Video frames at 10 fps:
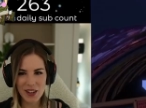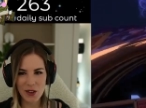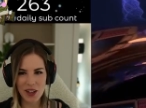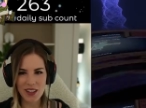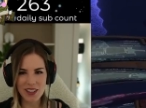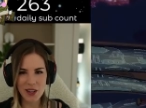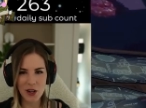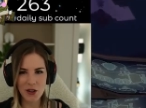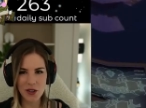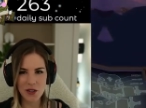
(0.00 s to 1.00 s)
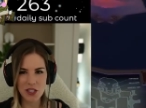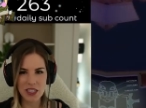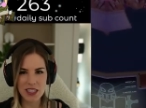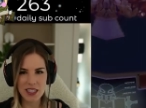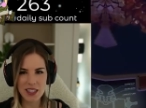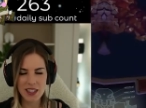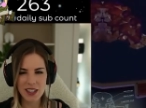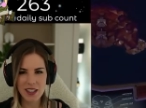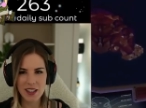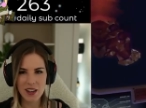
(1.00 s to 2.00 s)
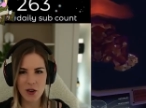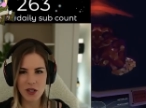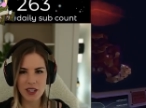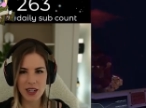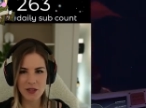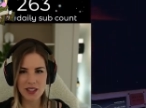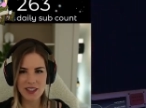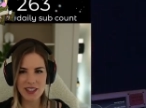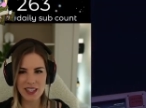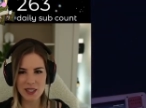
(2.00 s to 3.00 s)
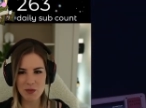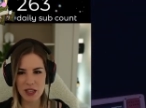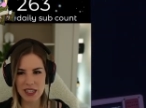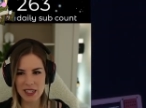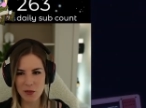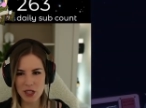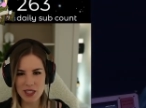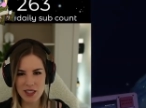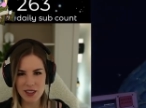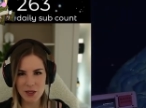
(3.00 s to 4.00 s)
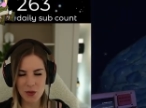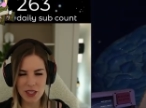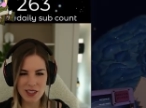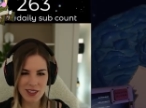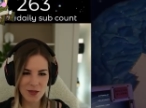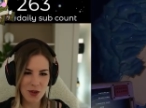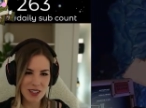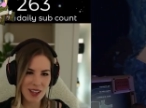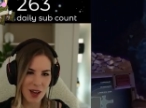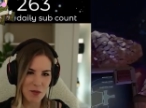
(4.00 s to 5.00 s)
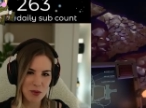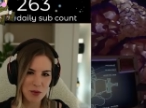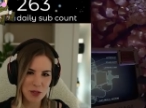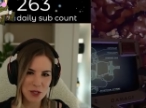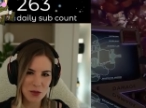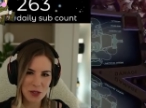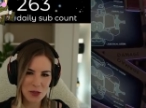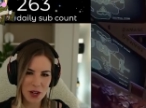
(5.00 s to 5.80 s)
Oh god, oh, oh jeez. Oh god, I don't understand this planet. Where's the, where's, where's up? Which, which way?